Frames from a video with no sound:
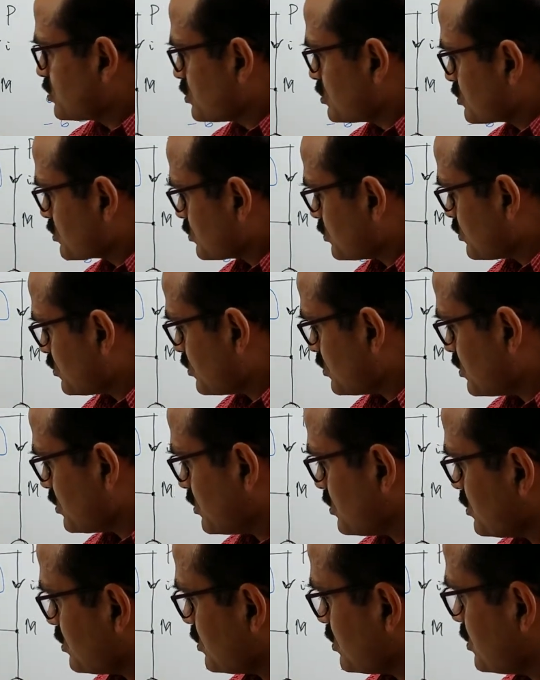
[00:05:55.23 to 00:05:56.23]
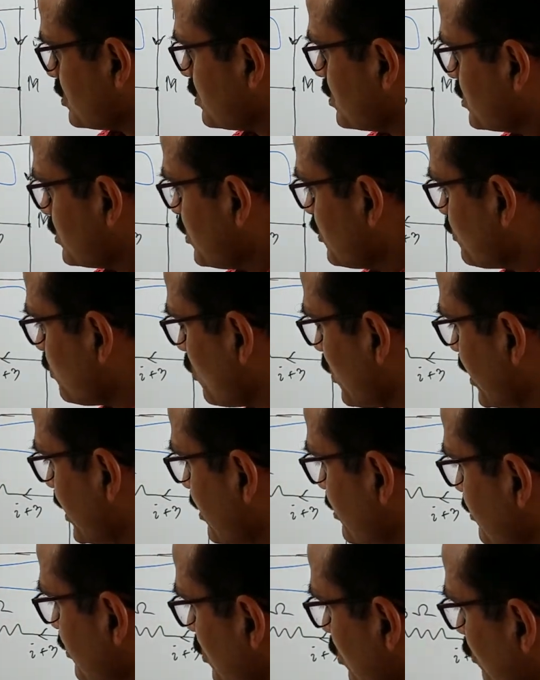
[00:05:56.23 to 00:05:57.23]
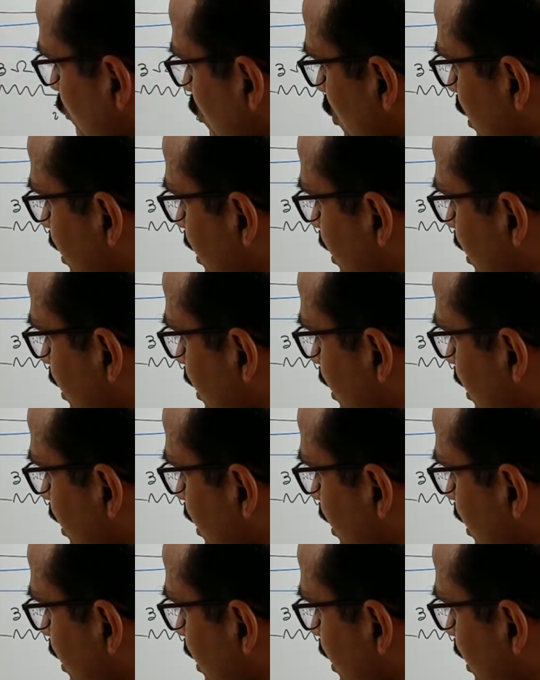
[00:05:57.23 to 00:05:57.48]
So this point is 0 volt